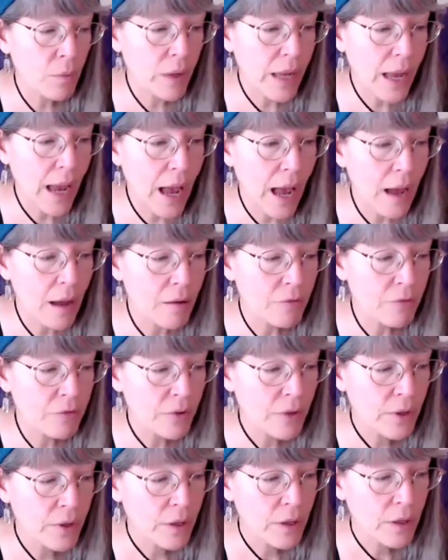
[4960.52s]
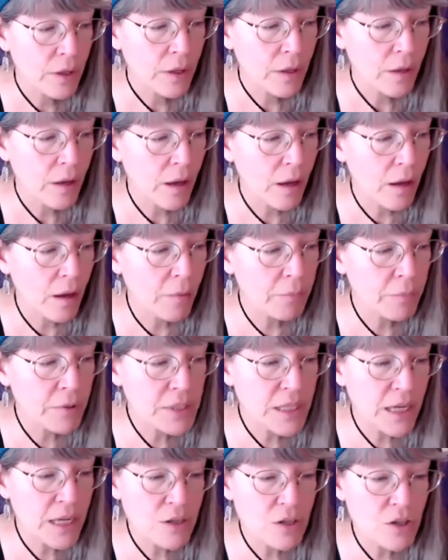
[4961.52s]
We have
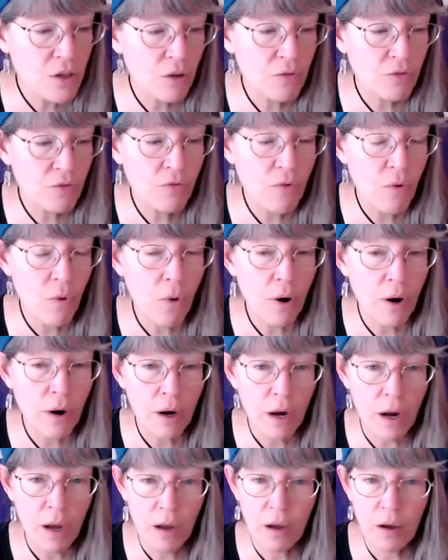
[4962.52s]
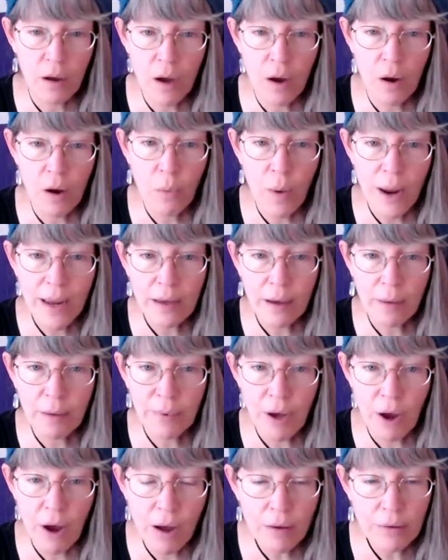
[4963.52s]
potential for a
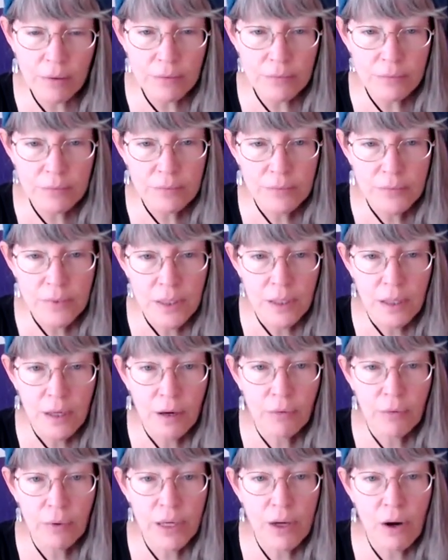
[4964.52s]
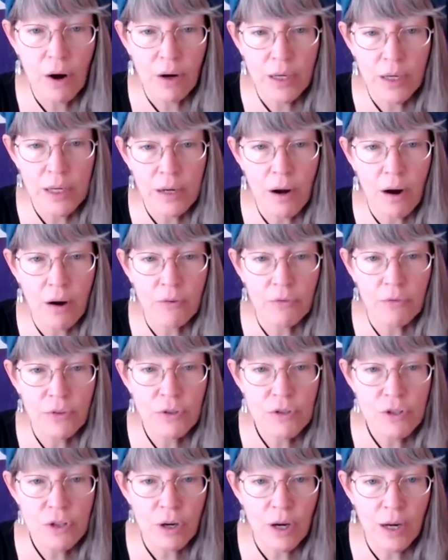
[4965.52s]
wake-up call regarding our
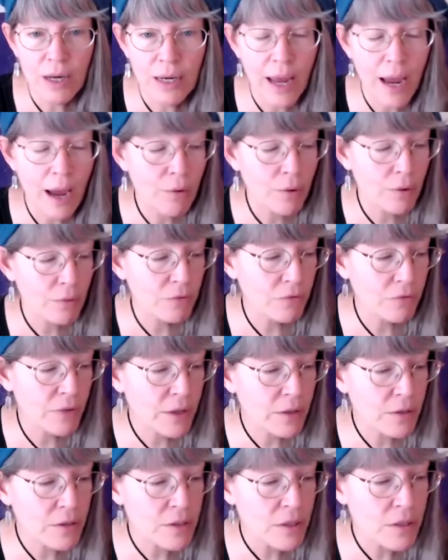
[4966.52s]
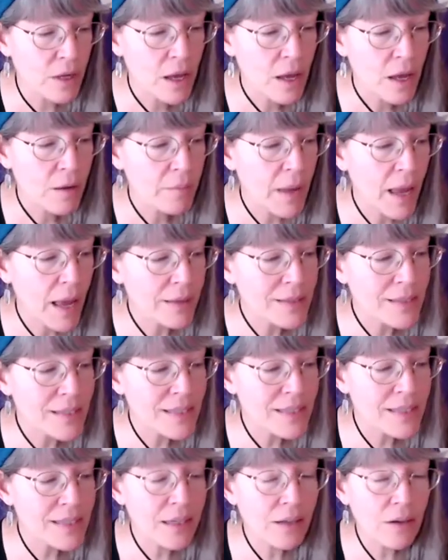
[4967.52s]
future and how it feels, and
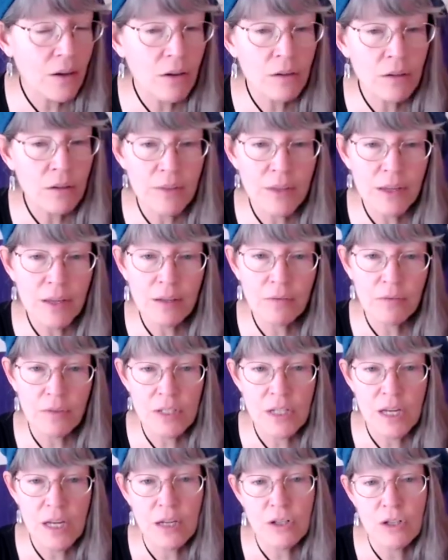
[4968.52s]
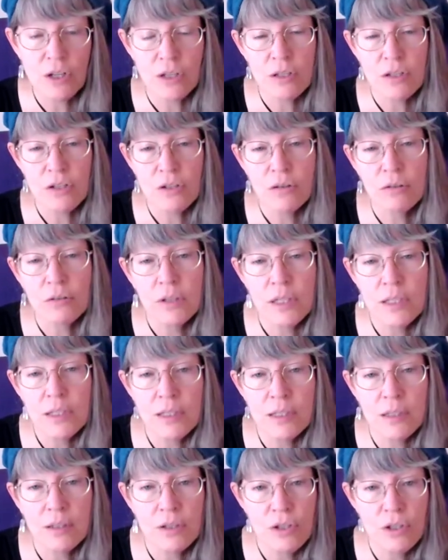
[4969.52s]
still the invitation to
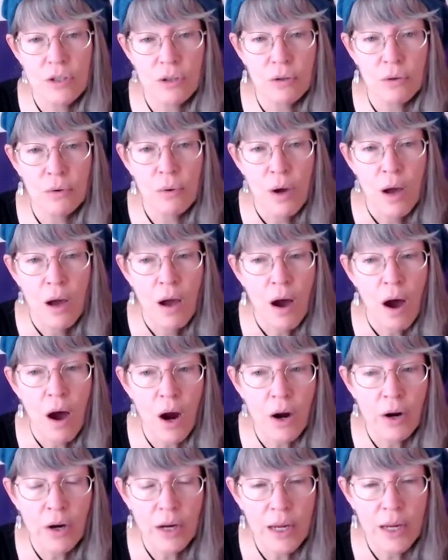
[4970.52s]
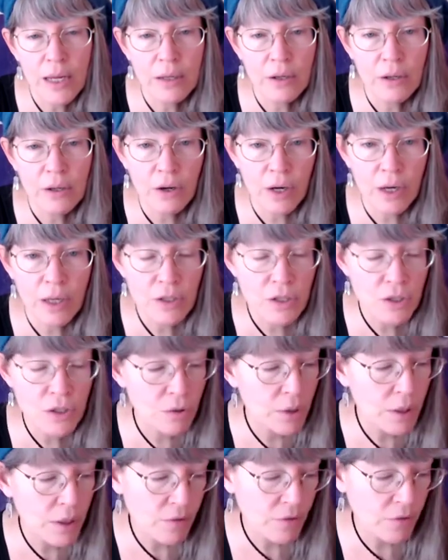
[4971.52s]
listen to our inner
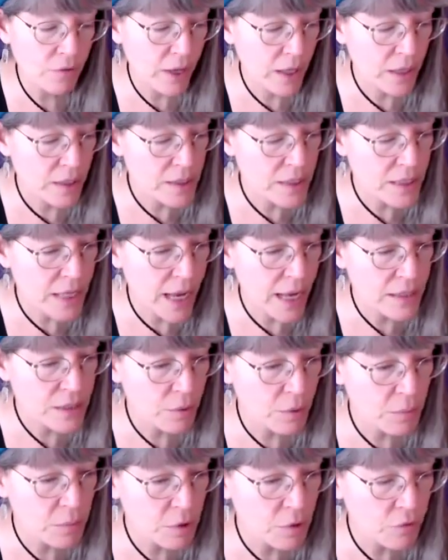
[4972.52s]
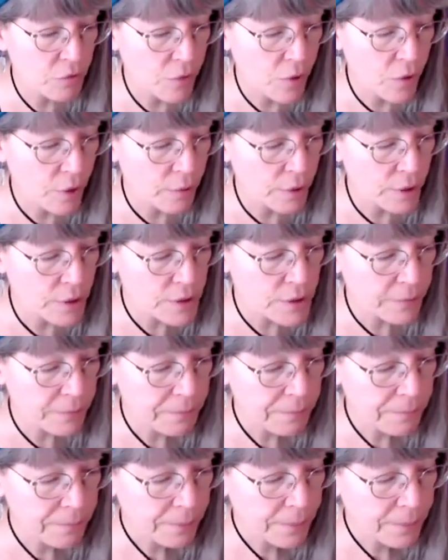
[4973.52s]
intuitive hits as we move forward.